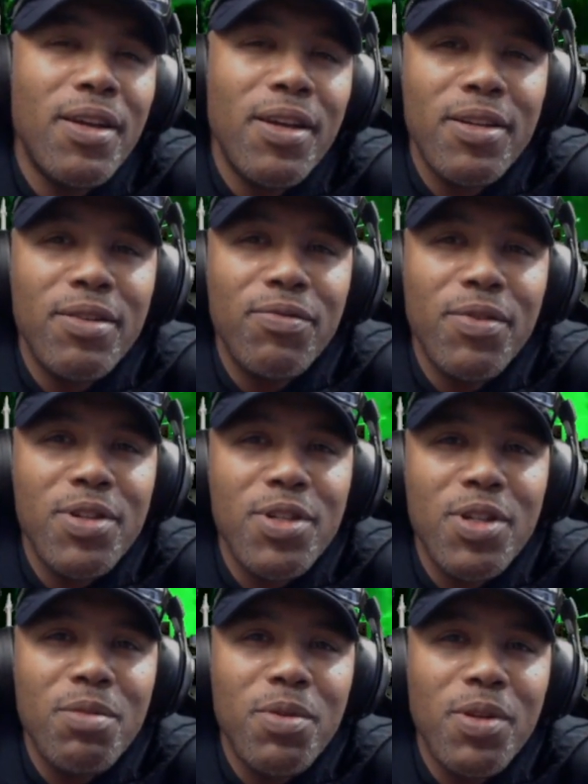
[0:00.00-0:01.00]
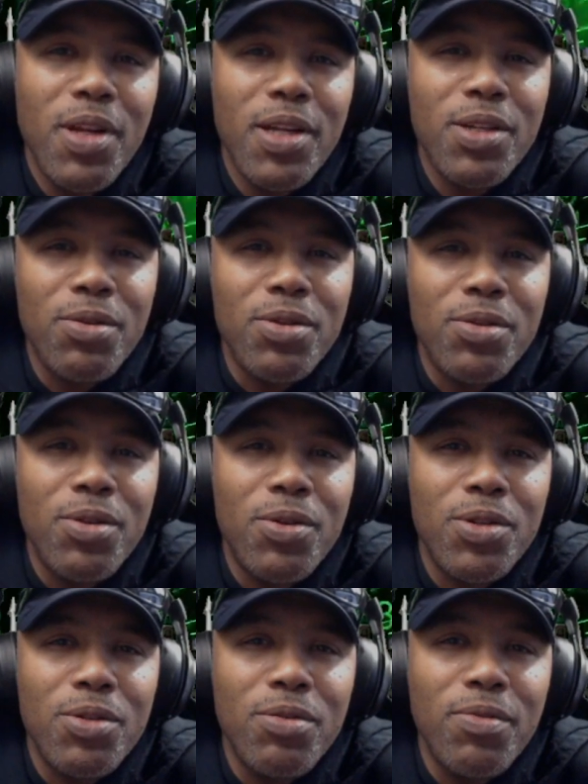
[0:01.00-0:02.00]
His friend should have been like, dude, you're
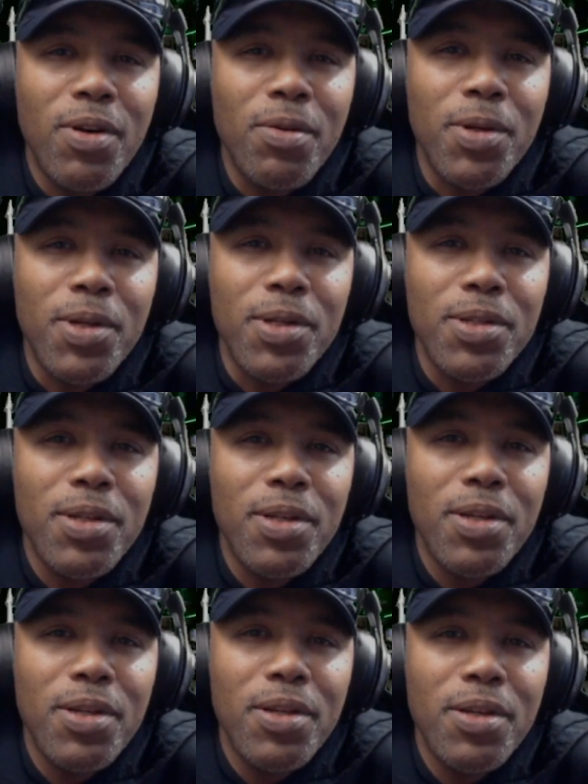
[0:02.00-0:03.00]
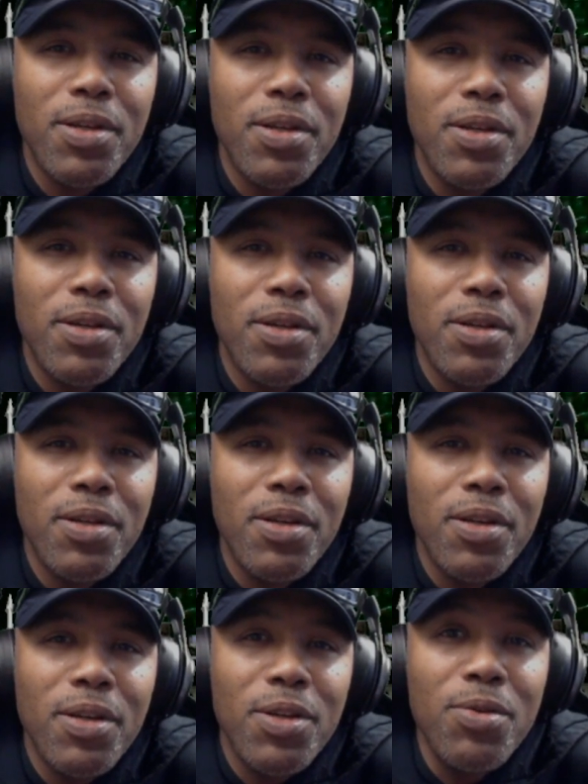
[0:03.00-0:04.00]
going too far with this.
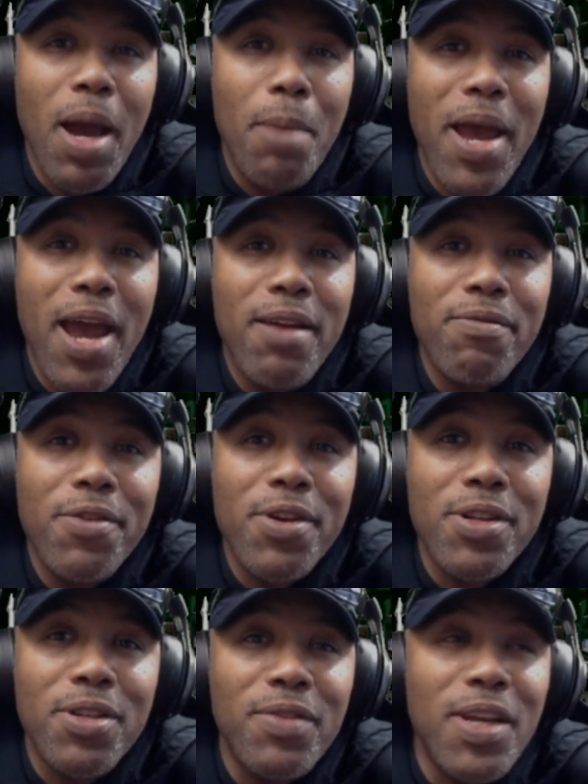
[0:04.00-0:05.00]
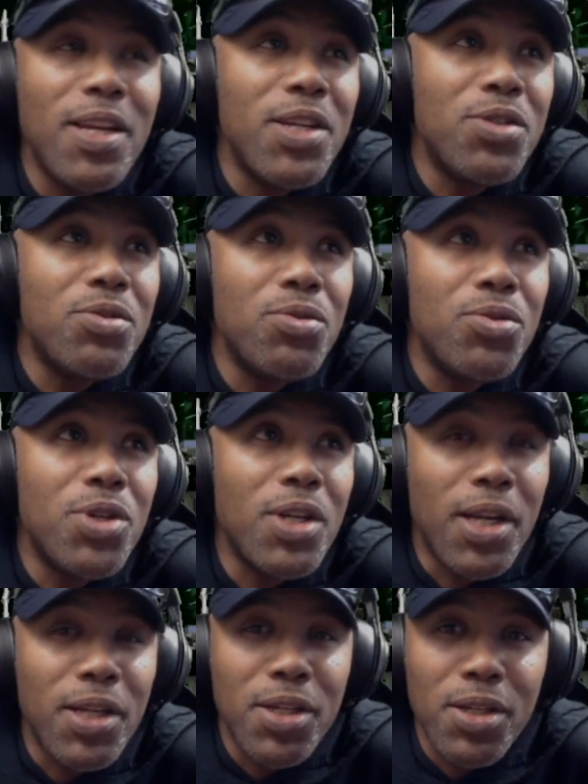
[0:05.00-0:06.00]
You got bad friends if they let you do shit
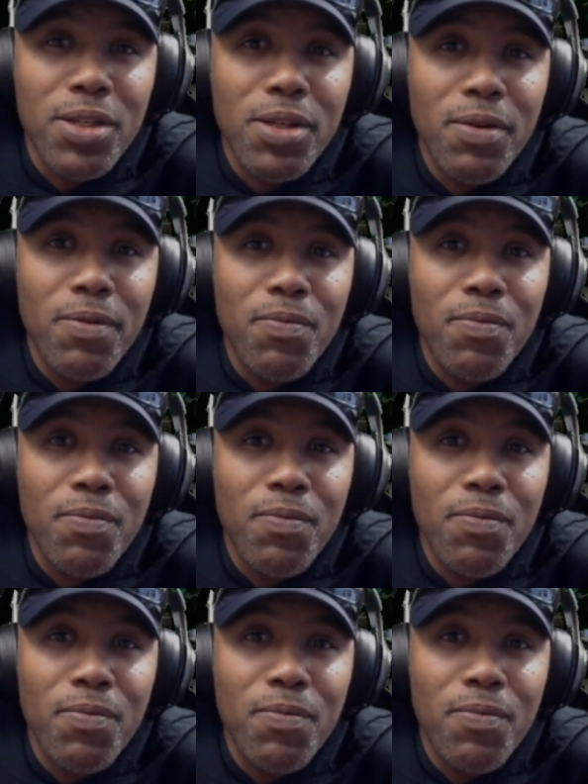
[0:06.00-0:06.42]
like this.